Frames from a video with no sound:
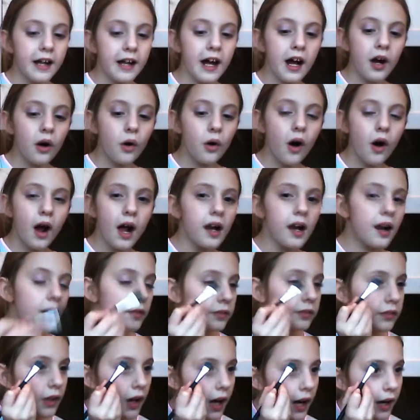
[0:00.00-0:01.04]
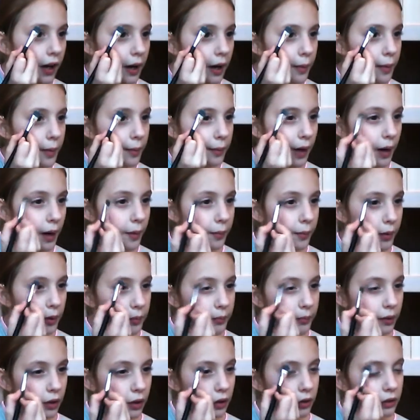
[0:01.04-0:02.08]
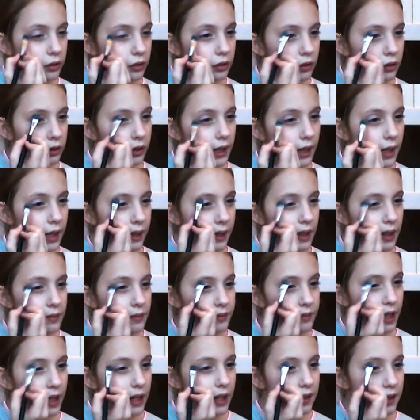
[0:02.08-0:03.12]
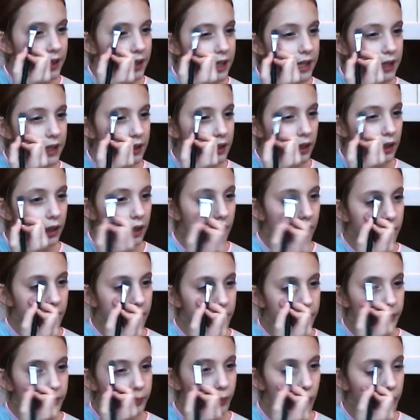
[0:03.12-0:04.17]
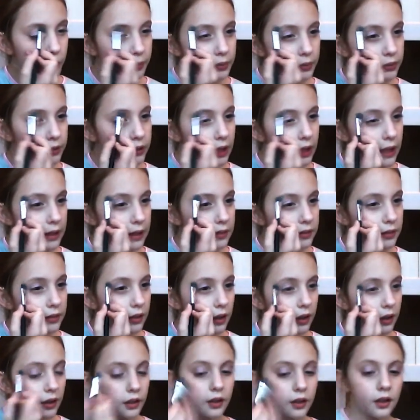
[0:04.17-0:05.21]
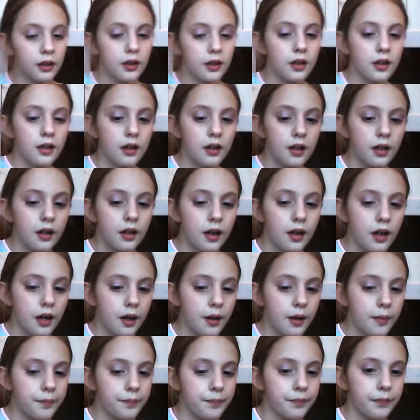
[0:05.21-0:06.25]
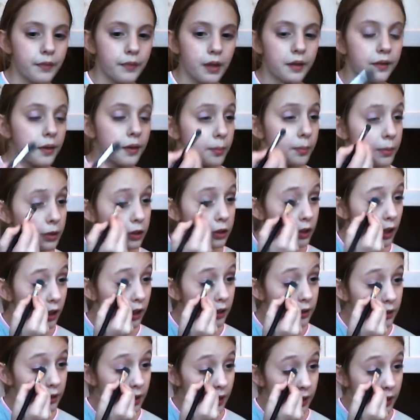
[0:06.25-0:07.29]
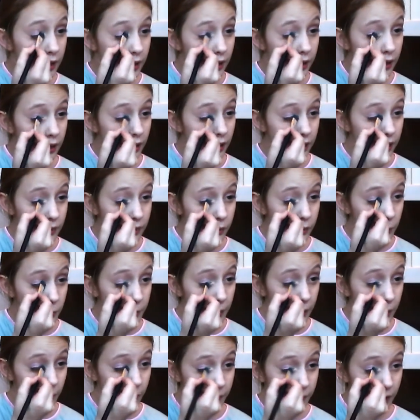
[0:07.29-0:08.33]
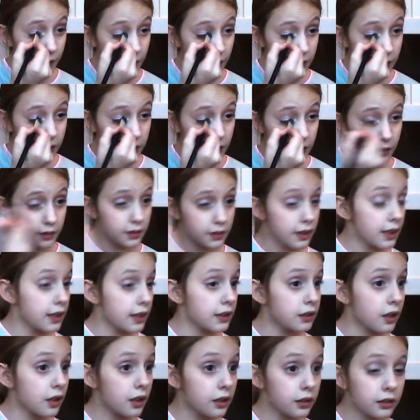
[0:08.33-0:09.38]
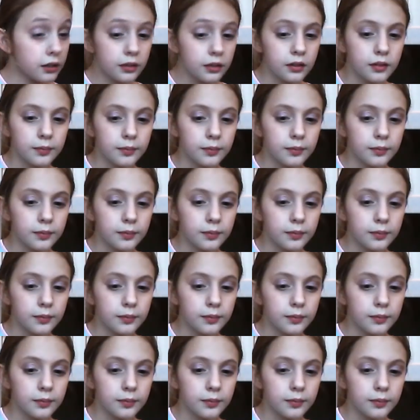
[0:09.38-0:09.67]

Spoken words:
Now I love to highlight my brow bone because it gives it a neater, kind of more precise look. And then we're just going to take a little bit of that into the tear duct.